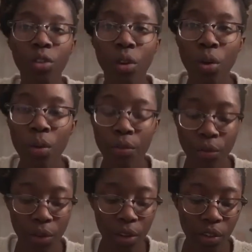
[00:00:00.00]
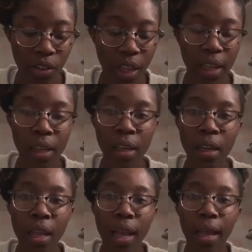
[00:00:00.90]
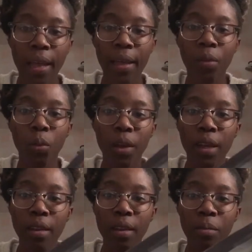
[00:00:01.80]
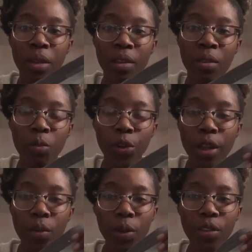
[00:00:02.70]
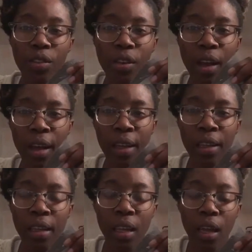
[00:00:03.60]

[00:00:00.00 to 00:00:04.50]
the lower front side. And what I did, because I'm working with Sky,